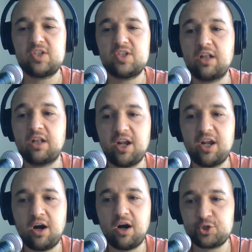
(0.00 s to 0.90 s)
It's not
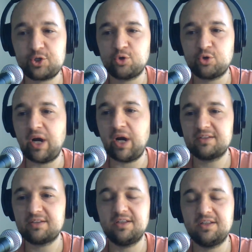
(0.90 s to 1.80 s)
like cars or
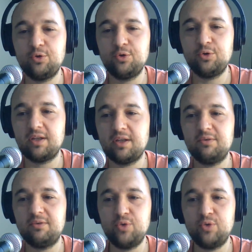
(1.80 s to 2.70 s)
bikes that you
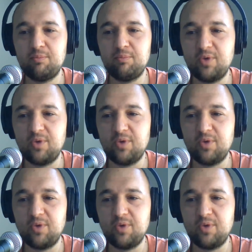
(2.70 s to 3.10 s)
can do them